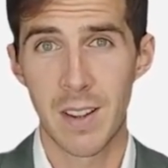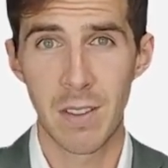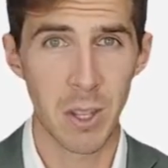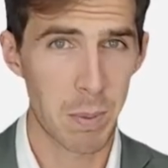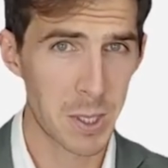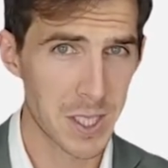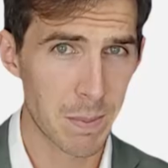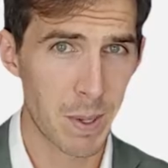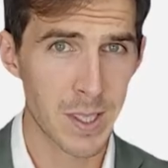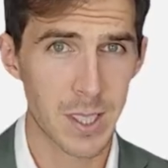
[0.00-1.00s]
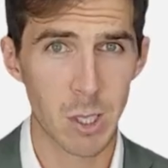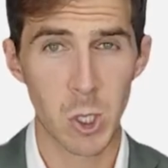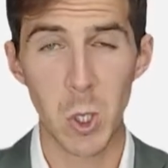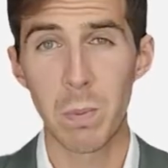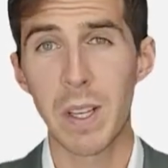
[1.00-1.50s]
The participants
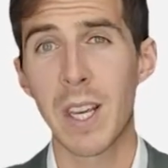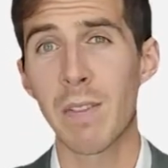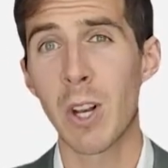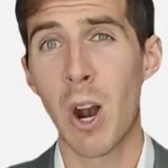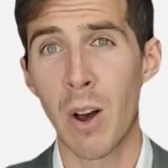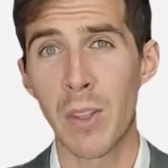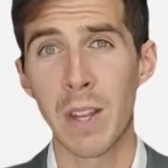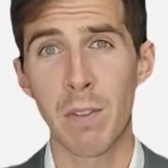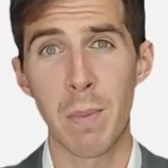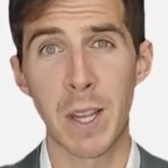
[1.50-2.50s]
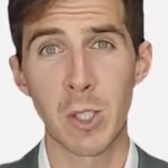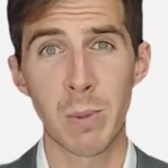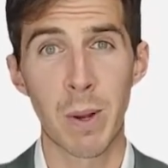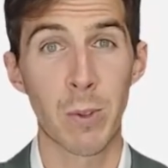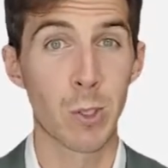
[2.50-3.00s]
should be given all the
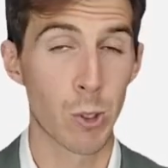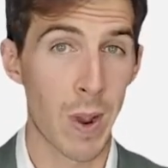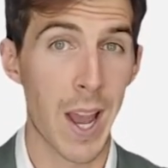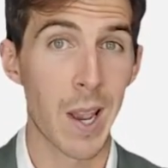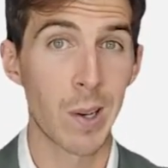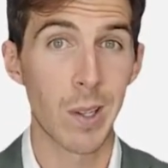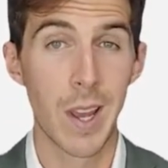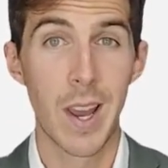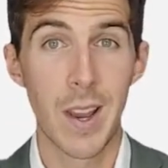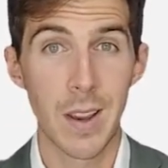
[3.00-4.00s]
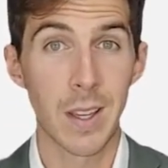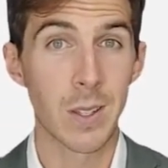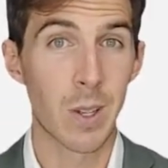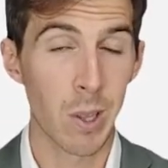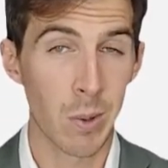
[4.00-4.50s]
information about the trial,
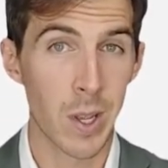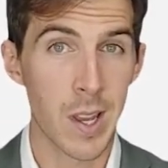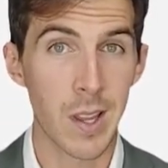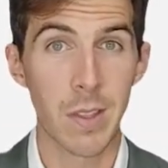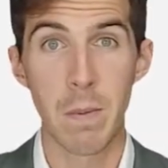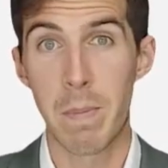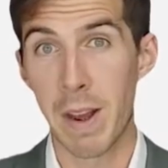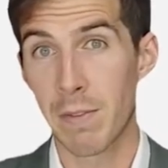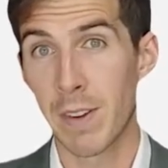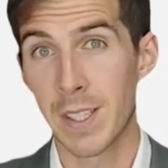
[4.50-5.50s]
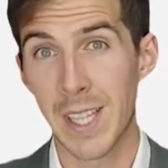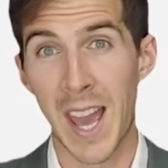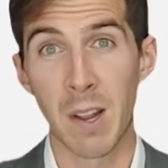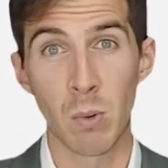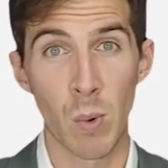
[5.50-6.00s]
including the benefits
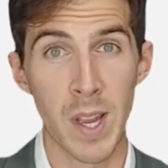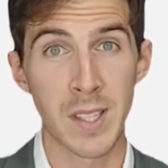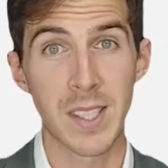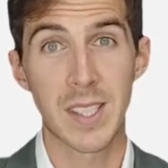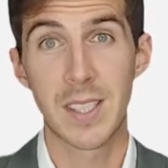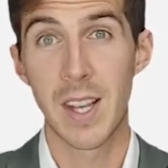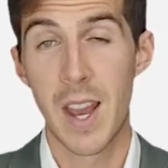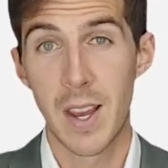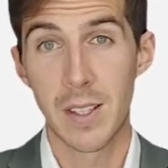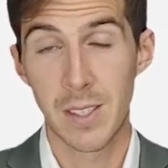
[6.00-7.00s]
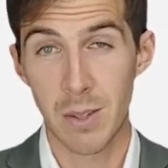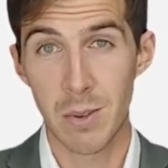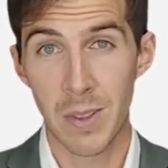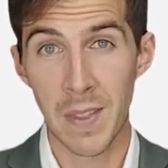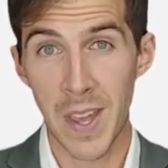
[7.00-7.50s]
and risks, so
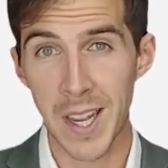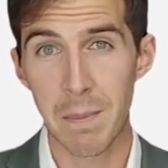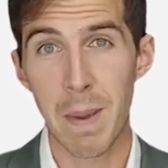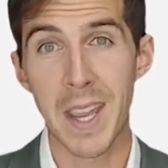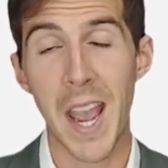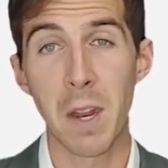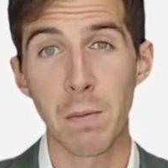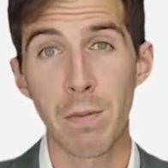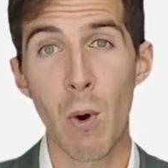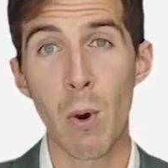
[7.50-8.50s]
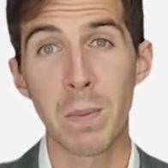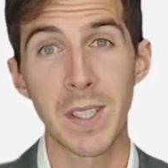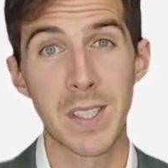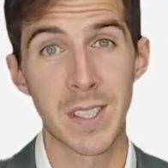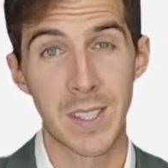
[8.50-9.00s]
that they can make an informed
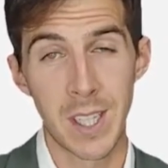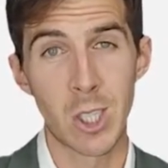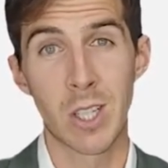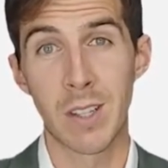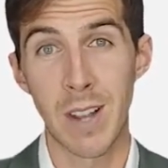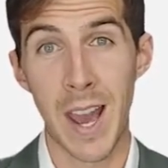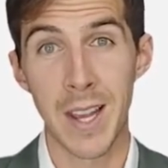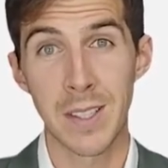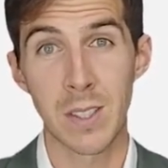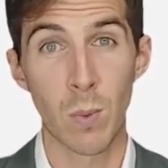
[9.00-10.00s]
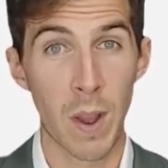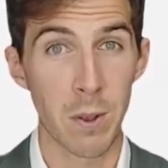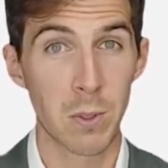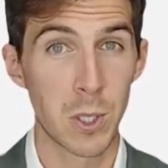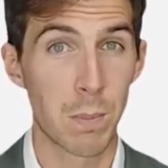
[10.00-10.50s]
decision as to whether
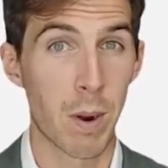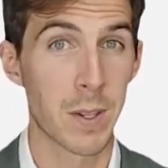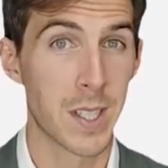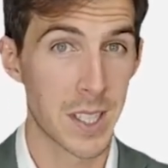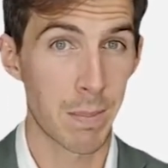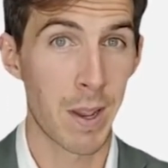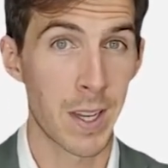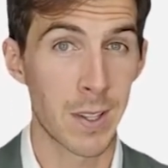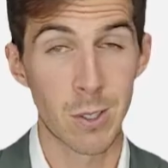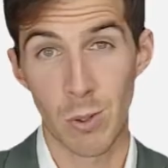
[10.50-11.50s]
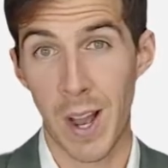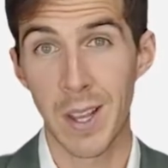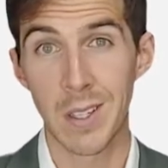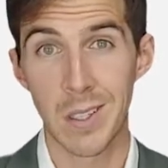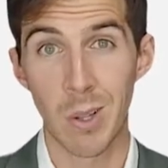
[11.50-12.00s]
to participate in the
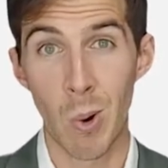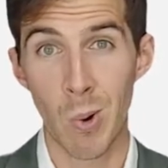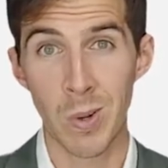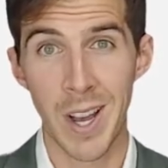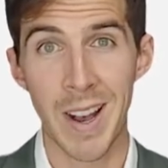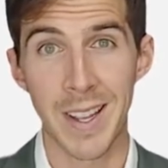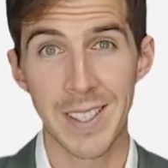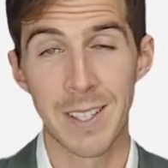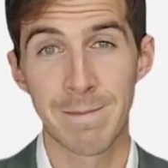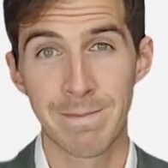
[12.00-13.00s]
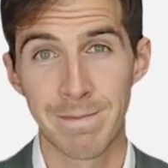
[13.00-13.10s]
trial or not.